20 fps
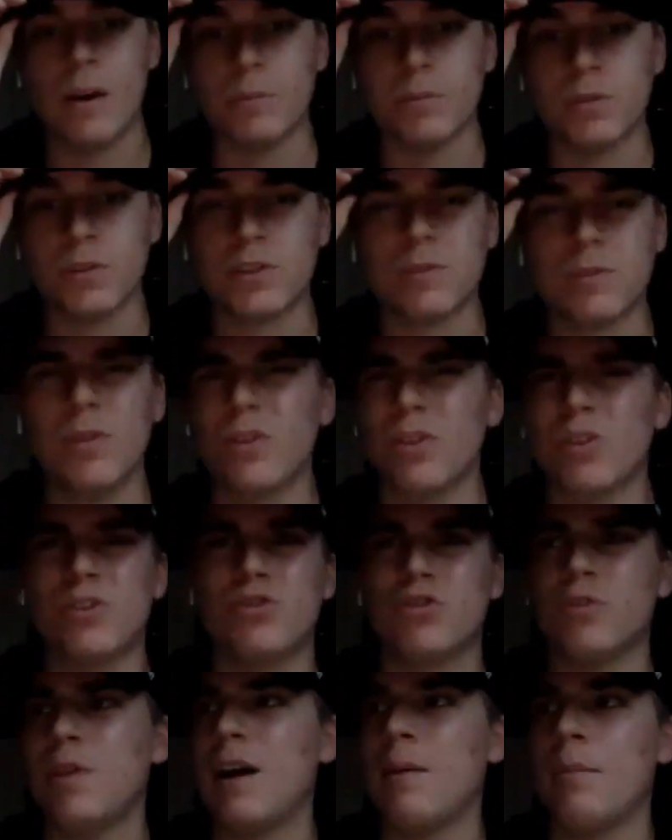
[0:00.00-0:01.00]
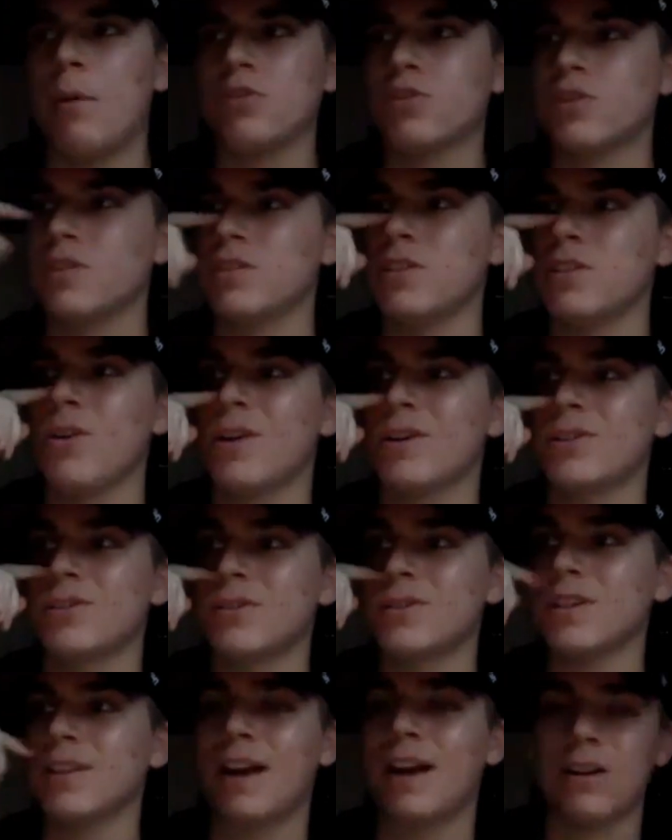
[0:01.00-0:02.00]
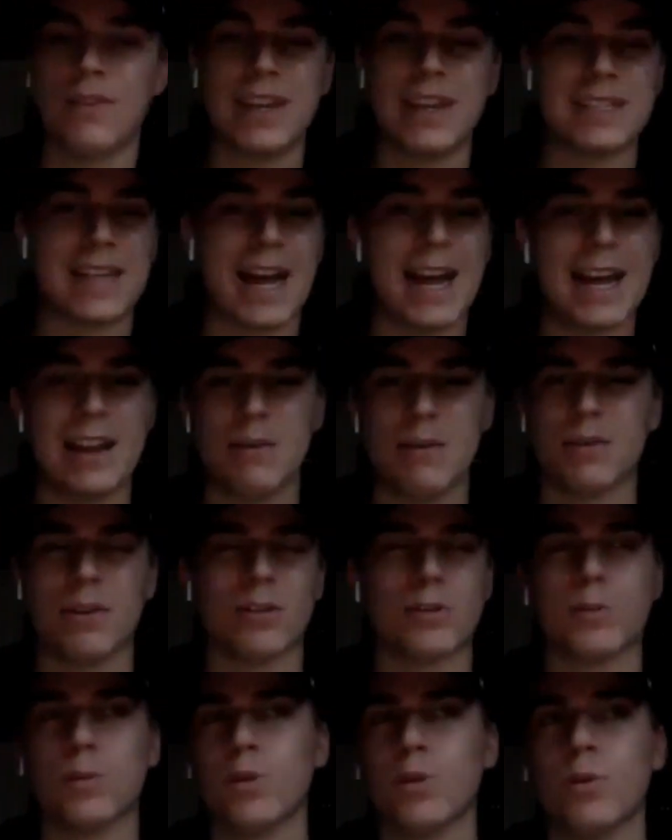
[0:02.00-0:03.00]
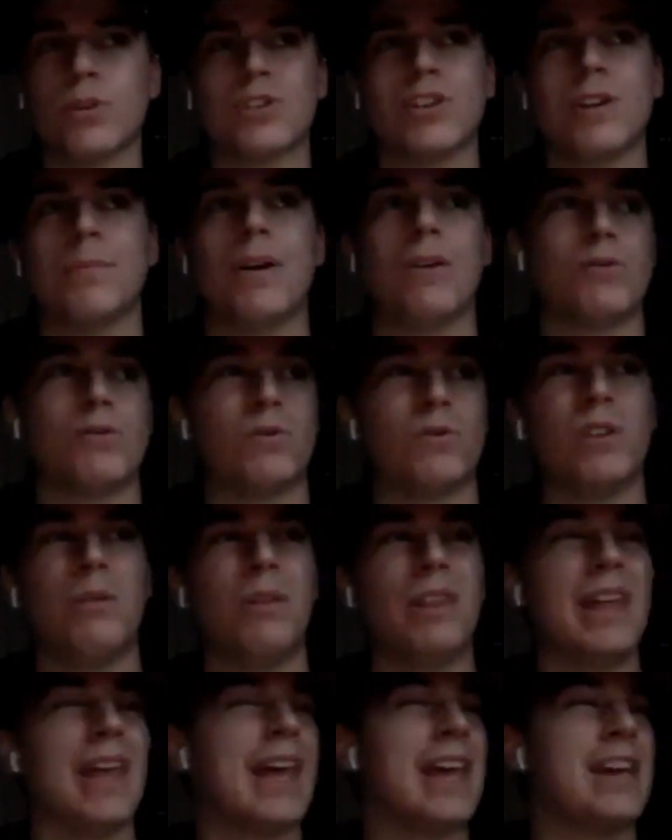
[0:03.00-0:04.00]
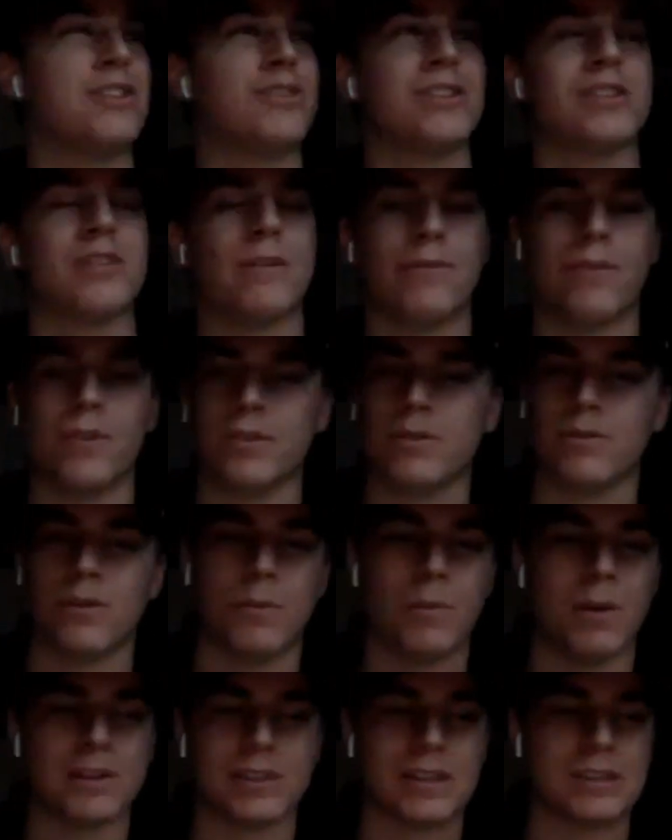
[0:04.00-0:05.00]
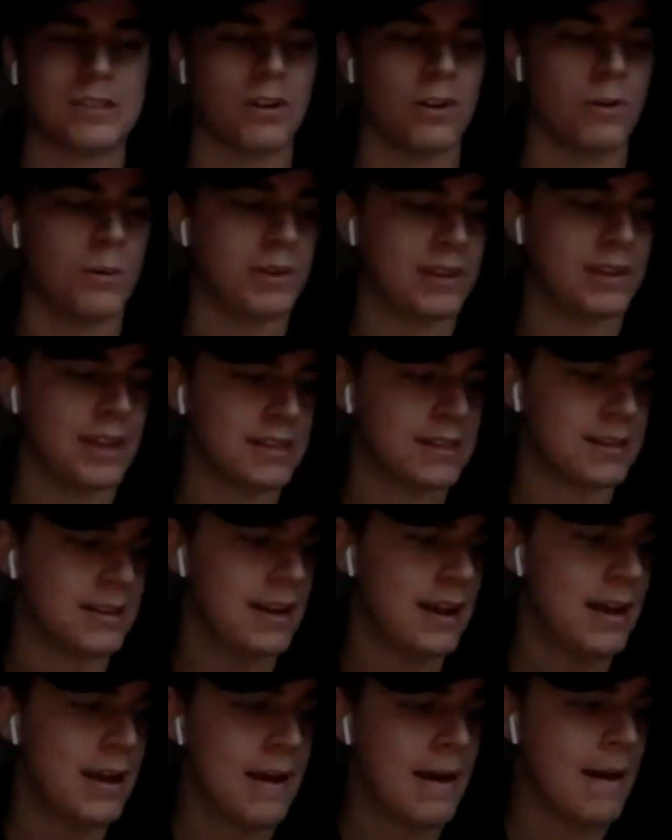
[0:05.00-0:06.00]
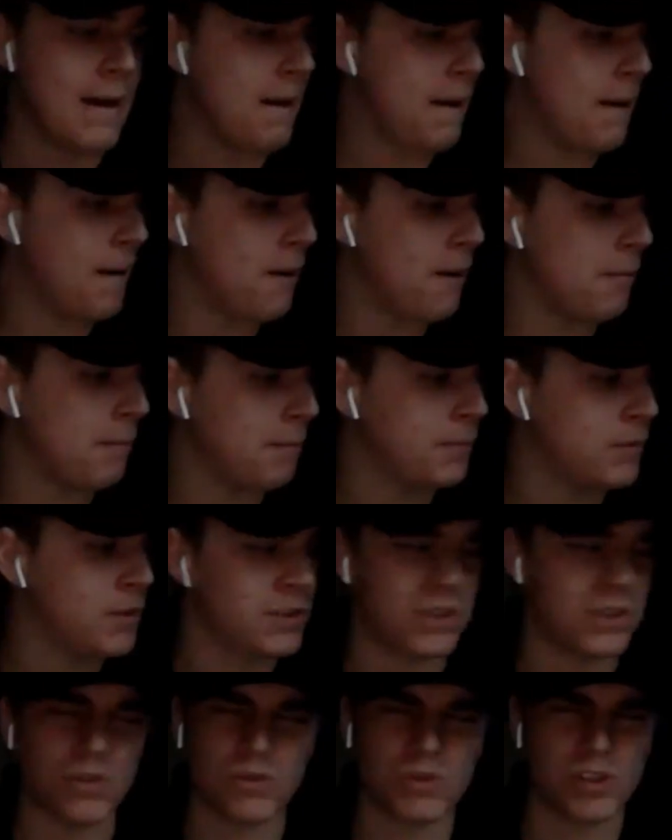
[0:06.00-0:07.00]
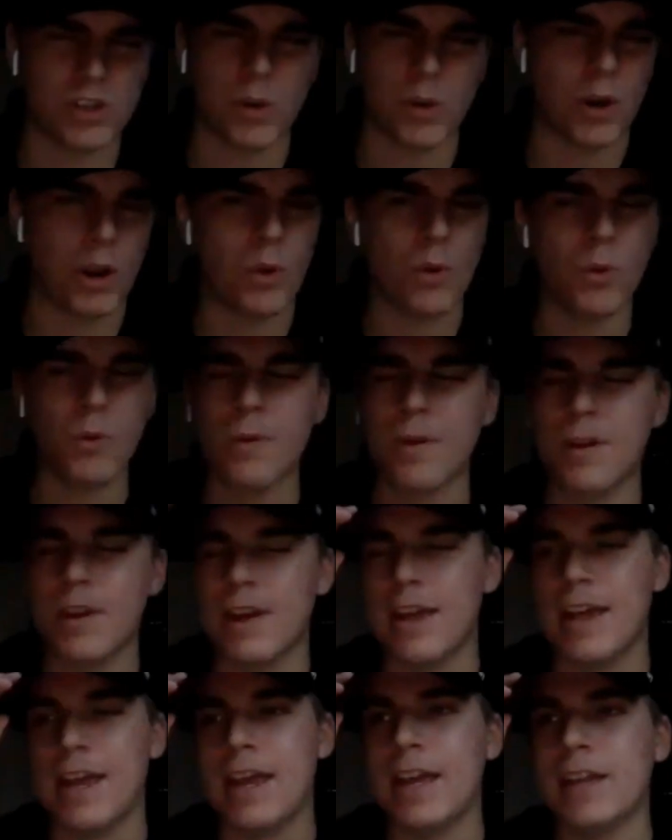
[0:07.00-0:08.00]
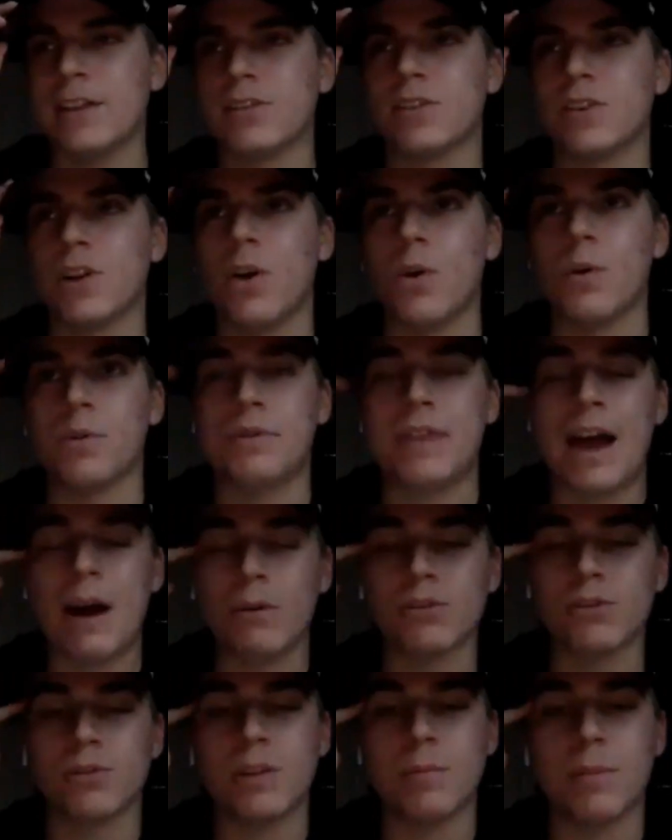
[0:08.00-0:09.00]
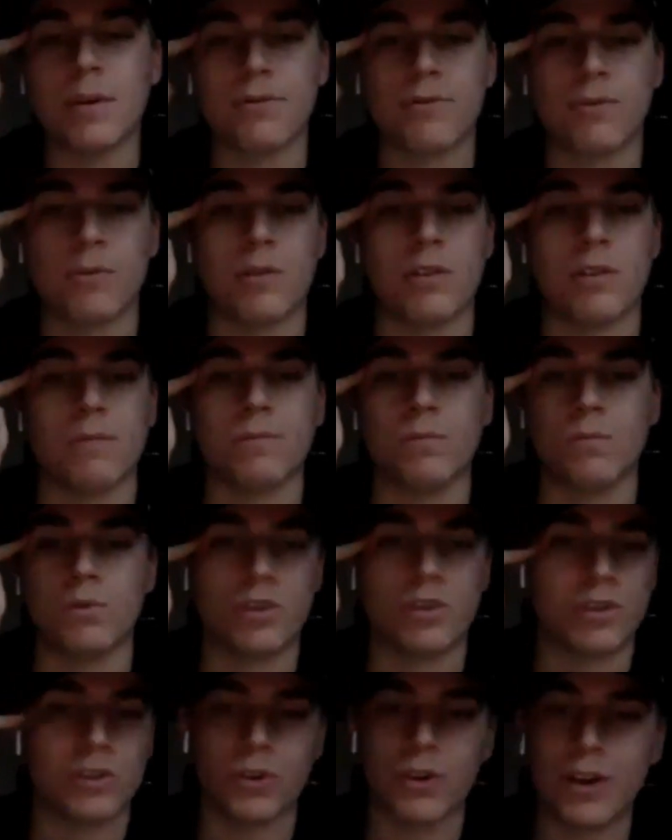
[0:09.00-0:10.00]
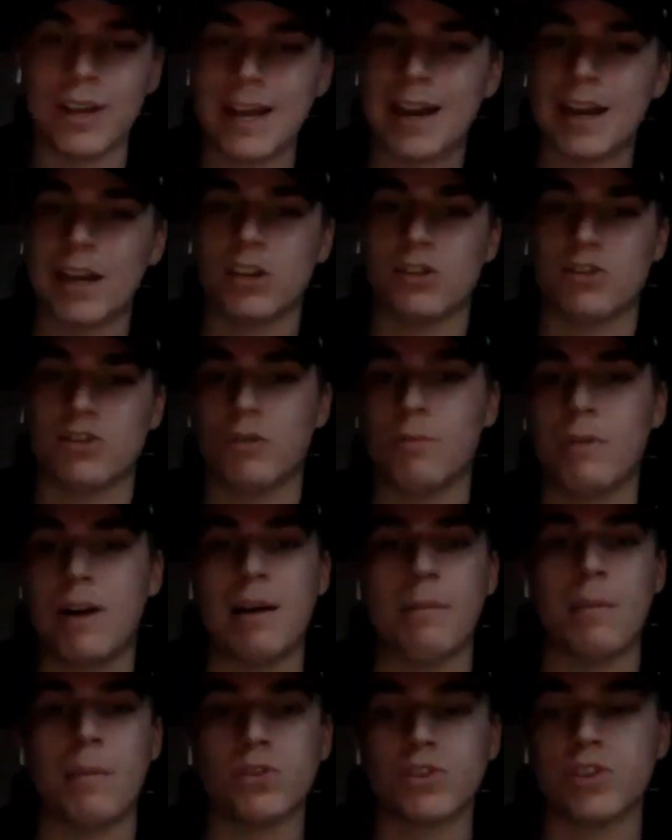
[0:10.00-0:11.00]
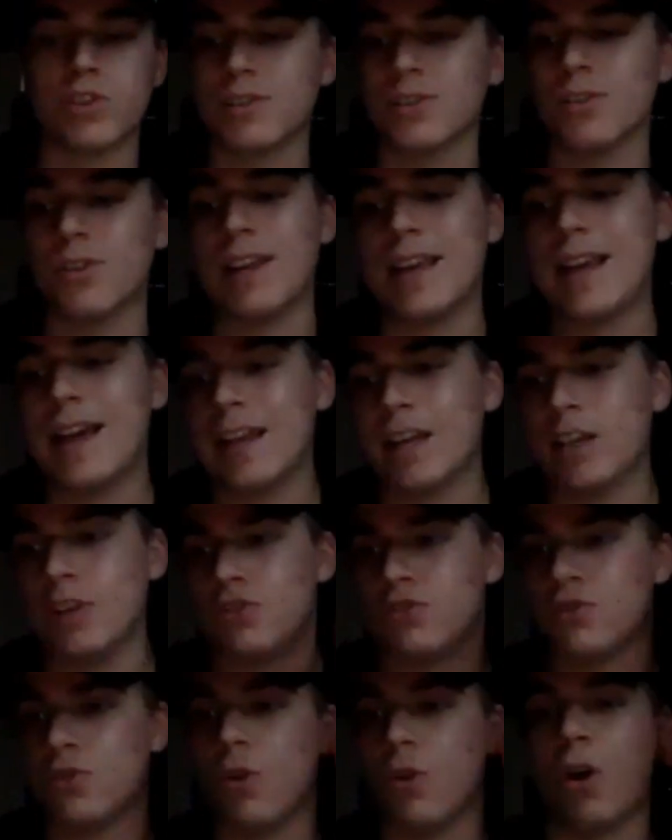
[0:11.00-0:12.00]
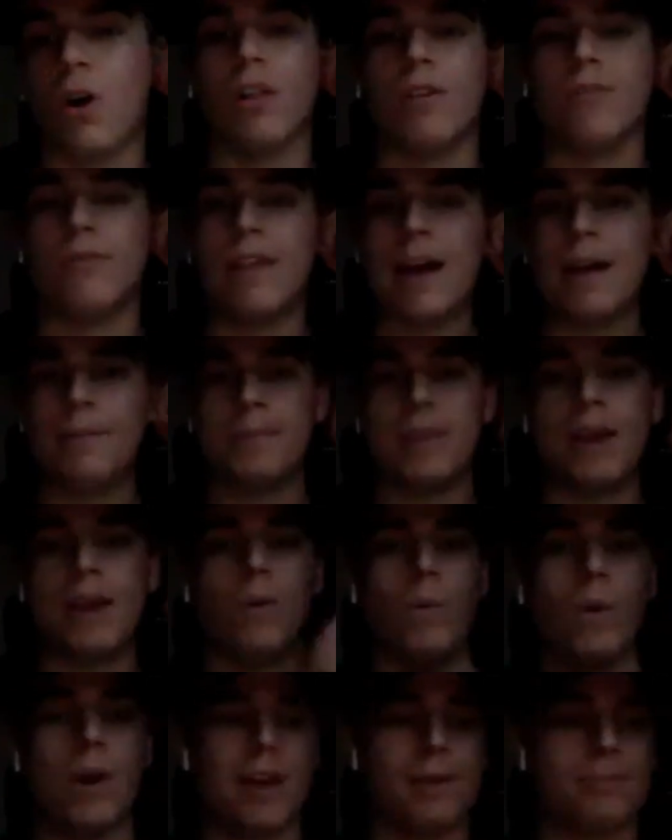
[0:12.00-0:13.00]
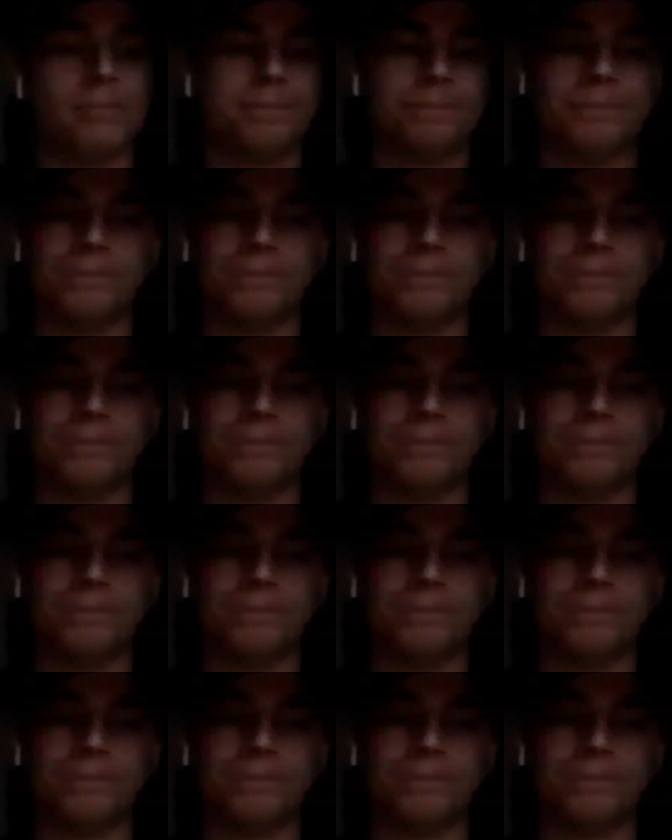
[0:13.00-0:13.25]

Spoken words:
just to be able to control my emotions, you know, because there's a lot of anxiety with entrepreneurship. I was really, really anxious the first few months I started with this, just because it was so new. And so that was really big for me, was just learning how to control my emotions, learning how to control all of that. That way